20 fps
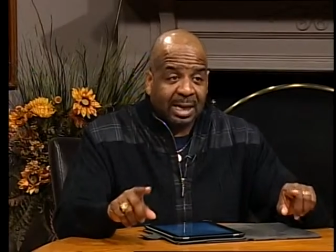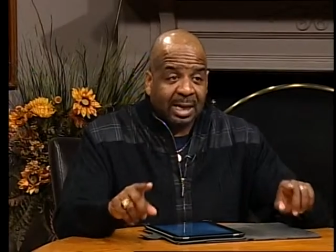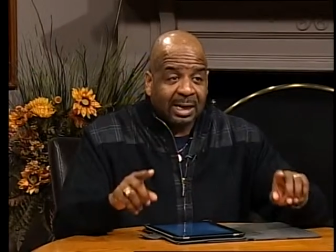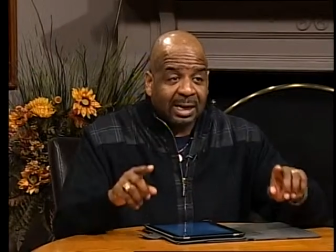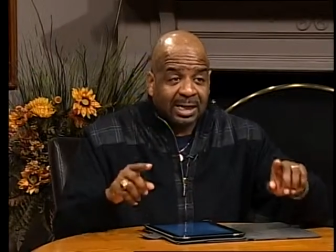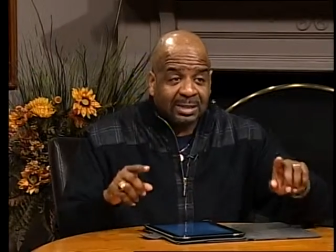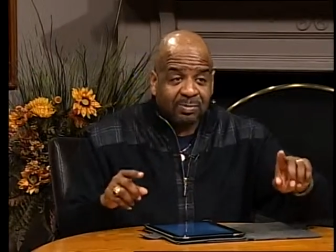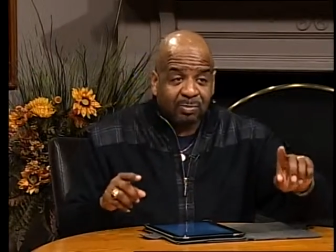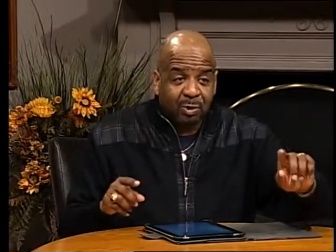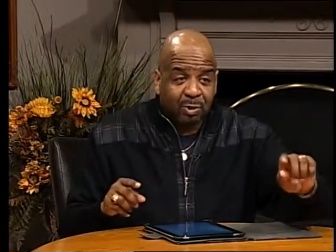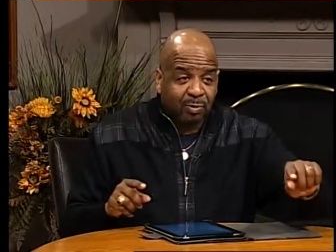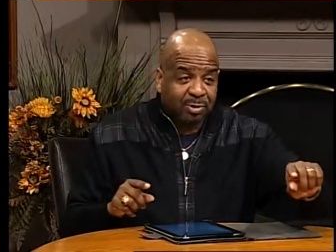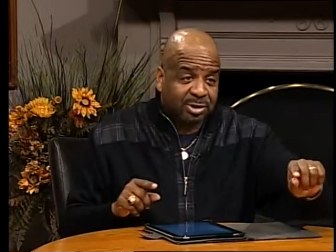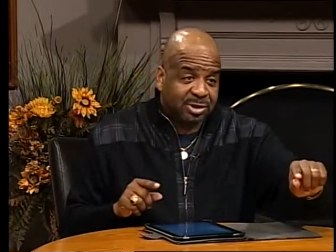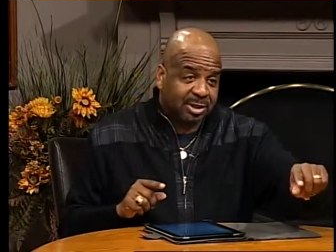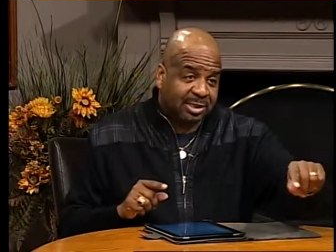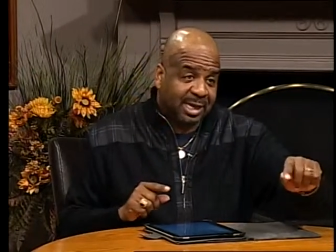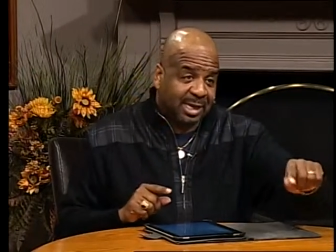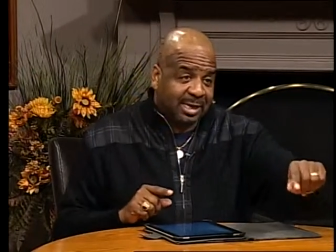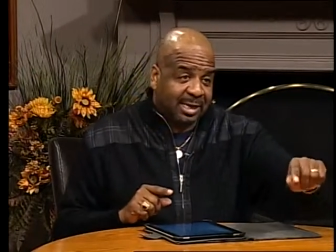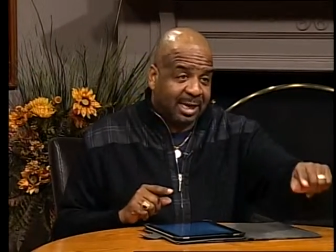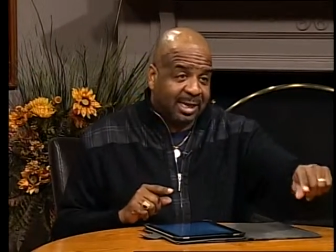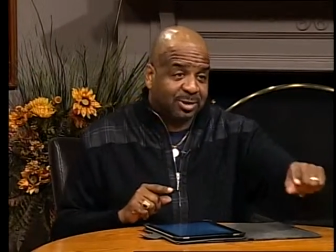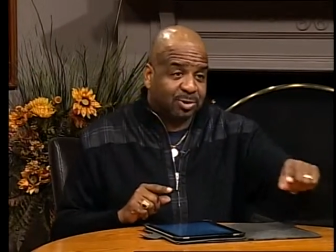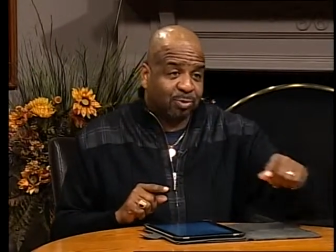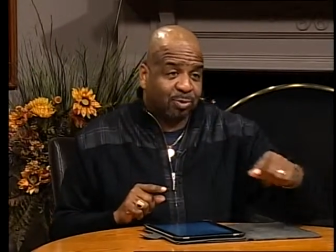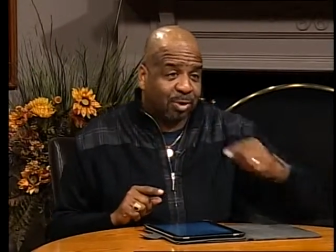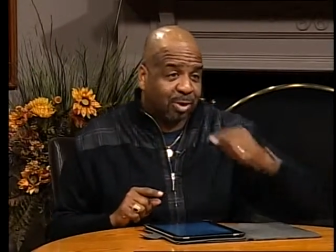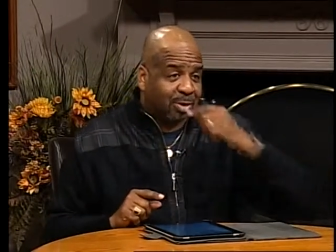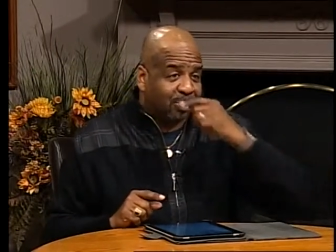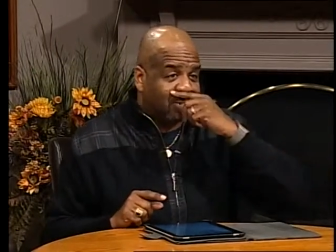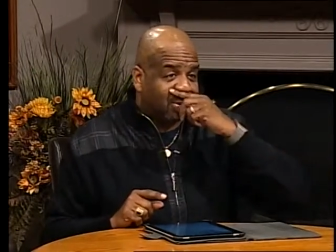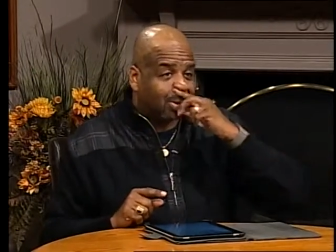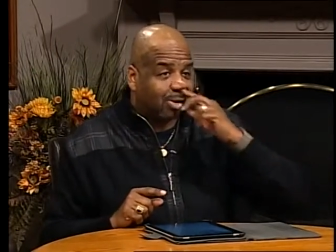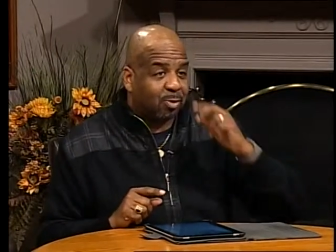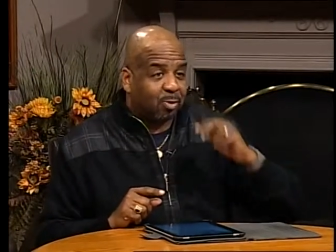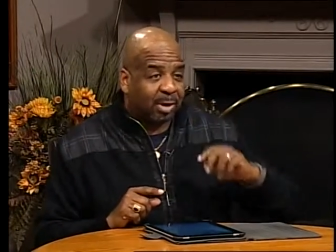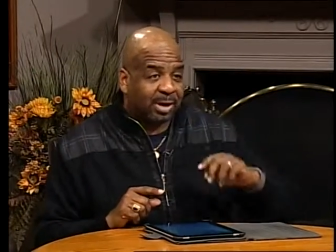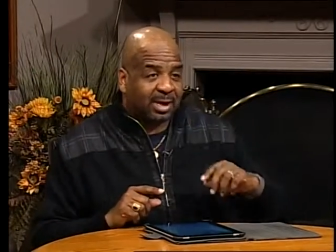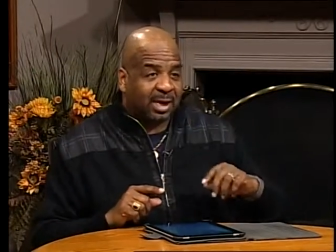Let's move into that next word real
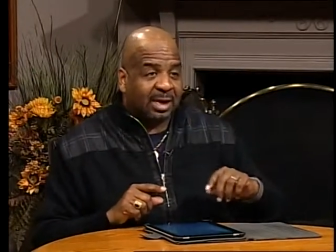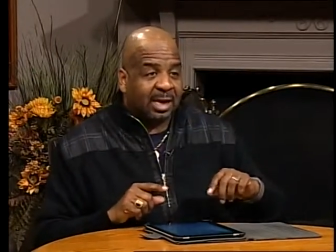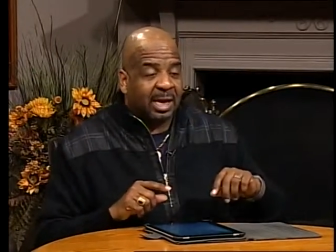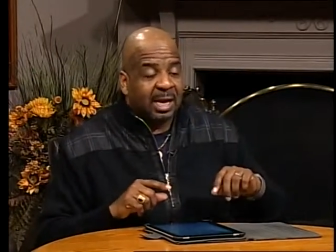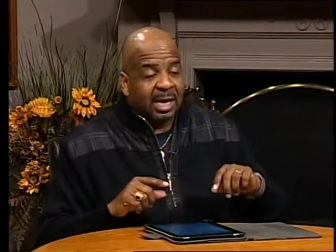quickly here,